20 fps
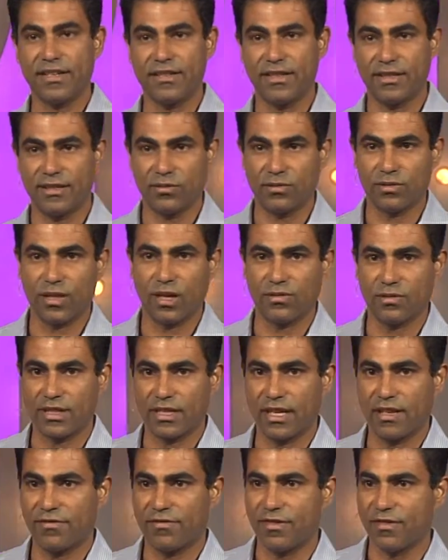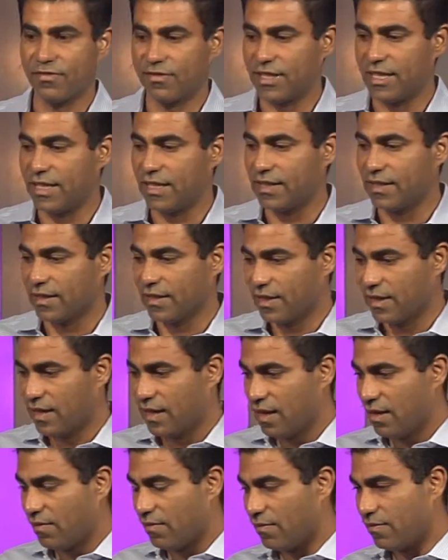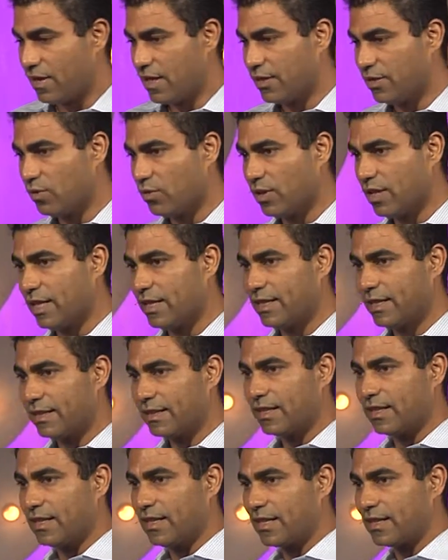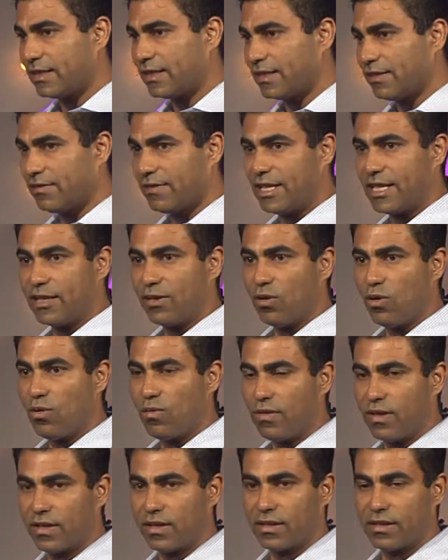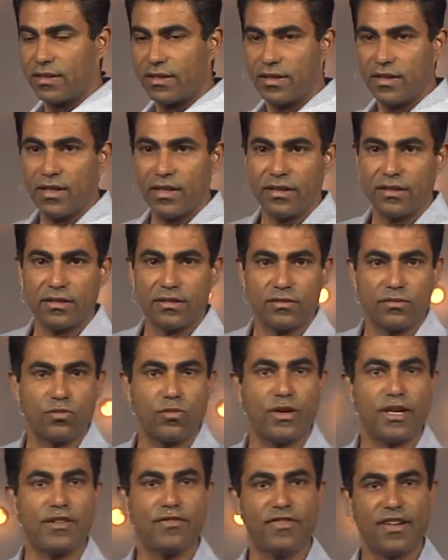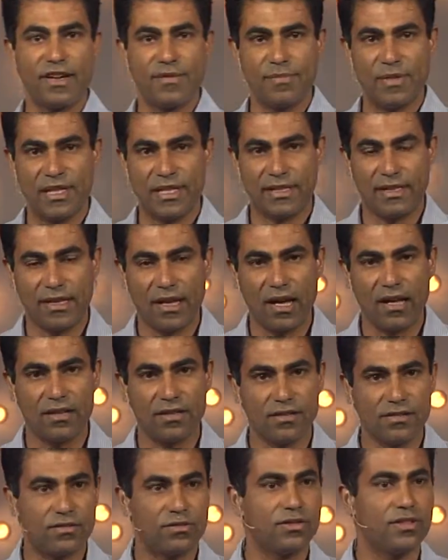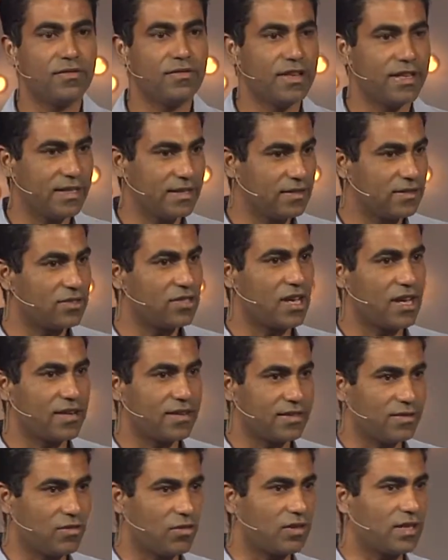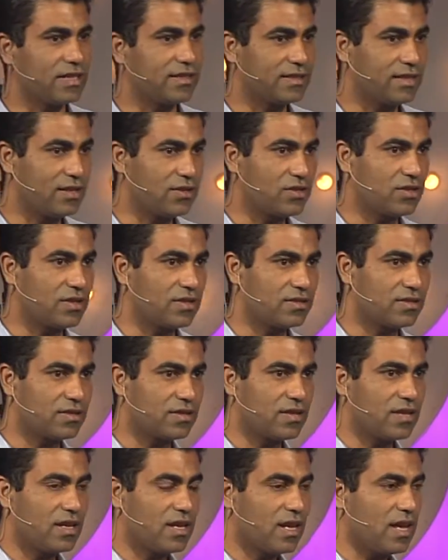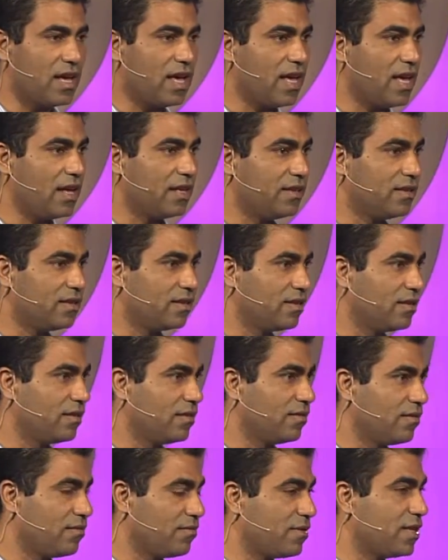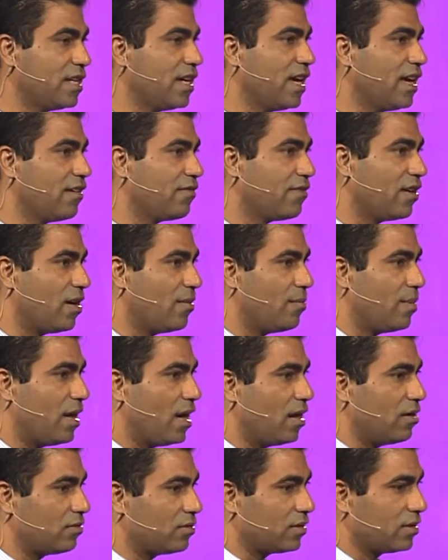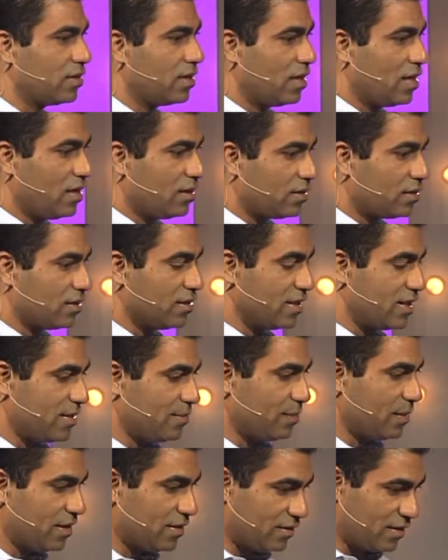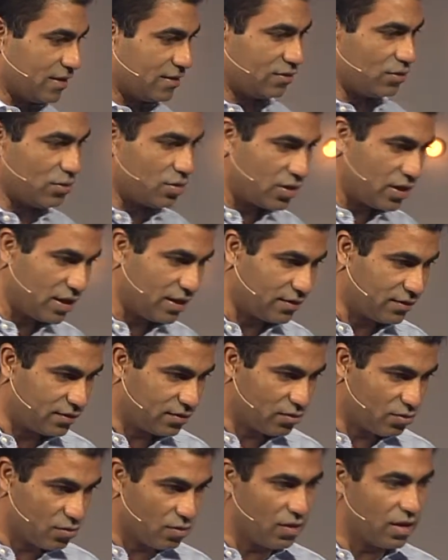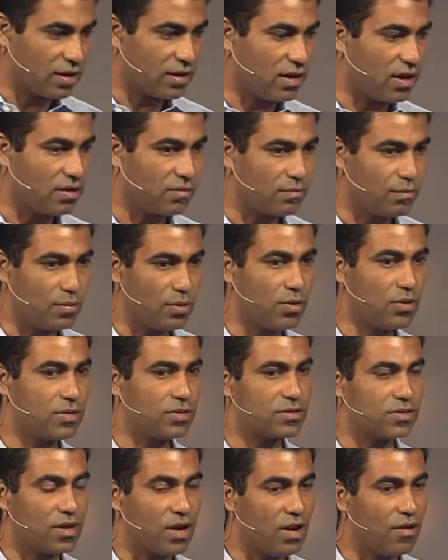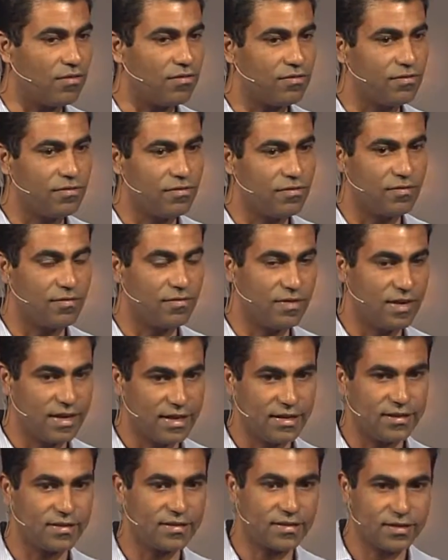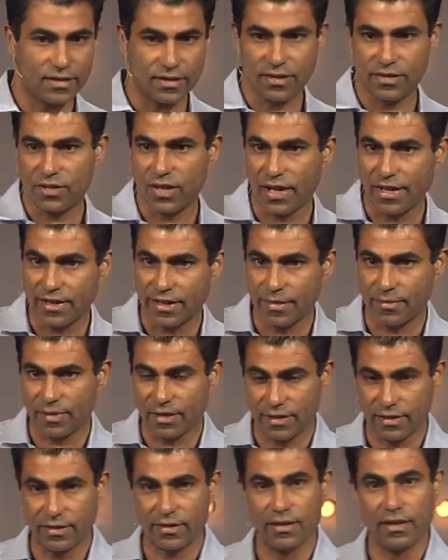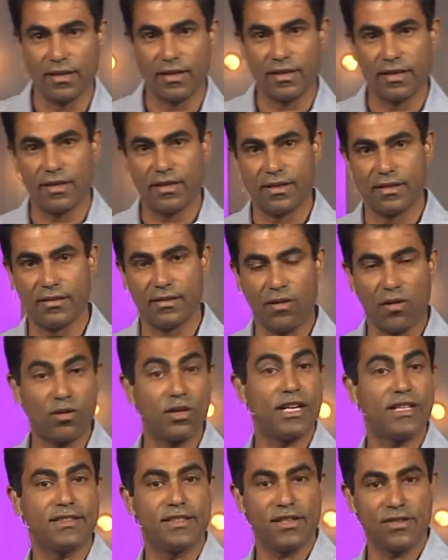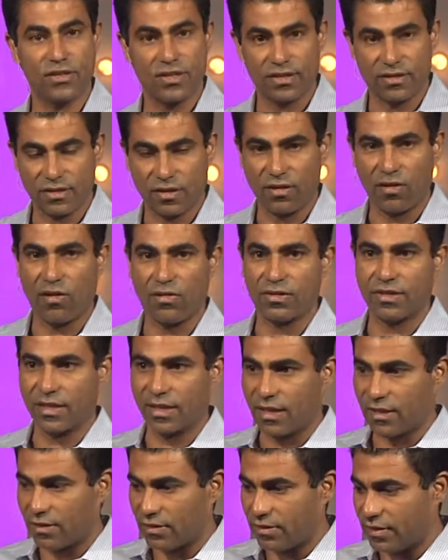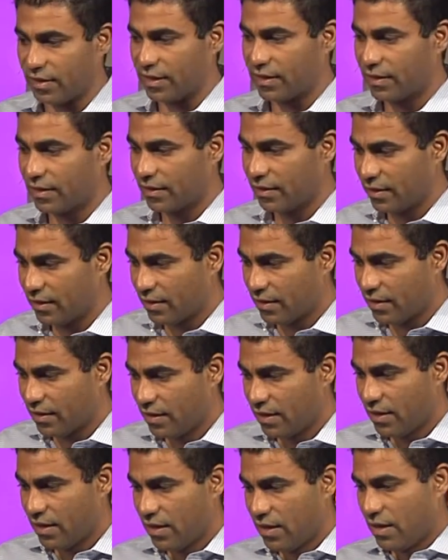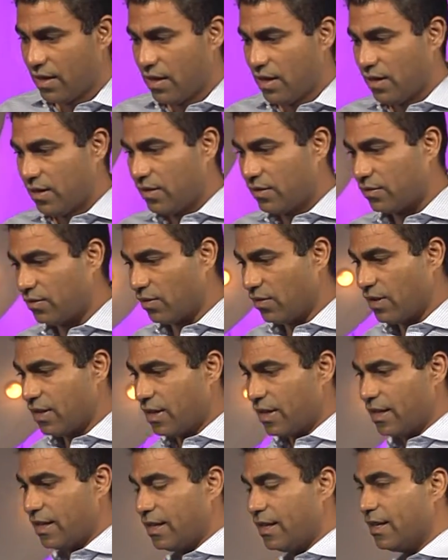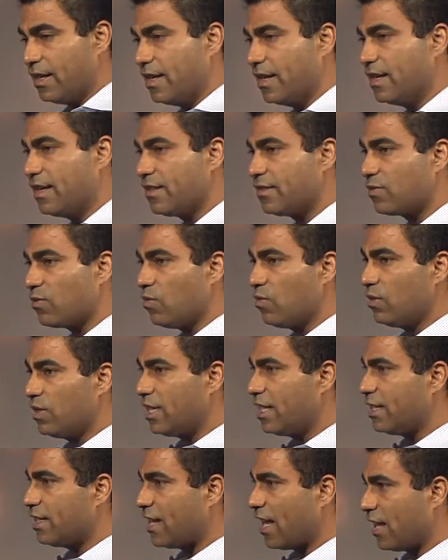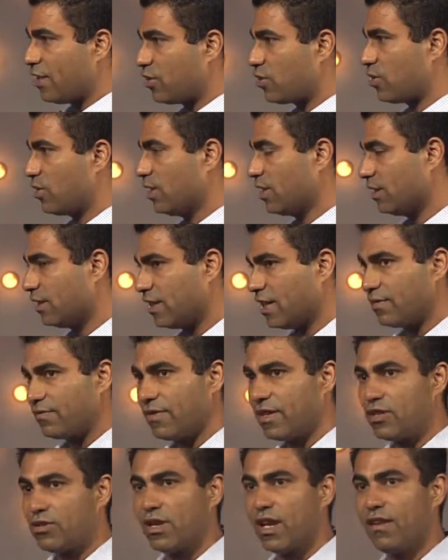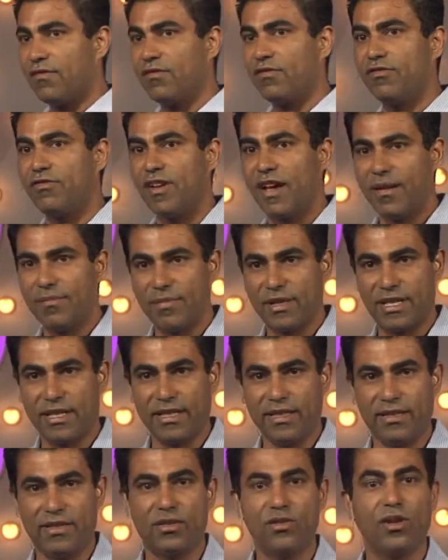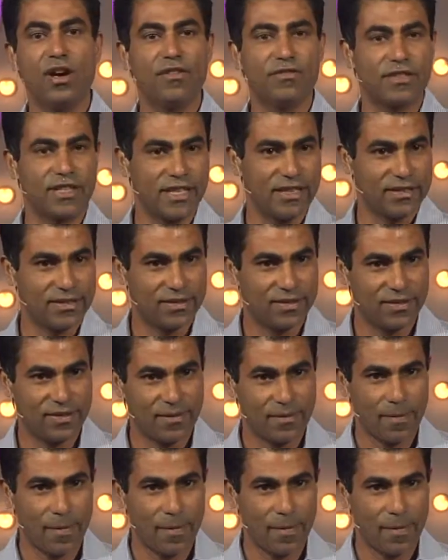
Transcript: year in 2015, we donated collectively over $25 million to the various charity organizations. And uh, we have about 30 plus associates who are on boards of various uh, charitable uh, organizations across the country. So it, it is only natural that when you have a family, you have kids.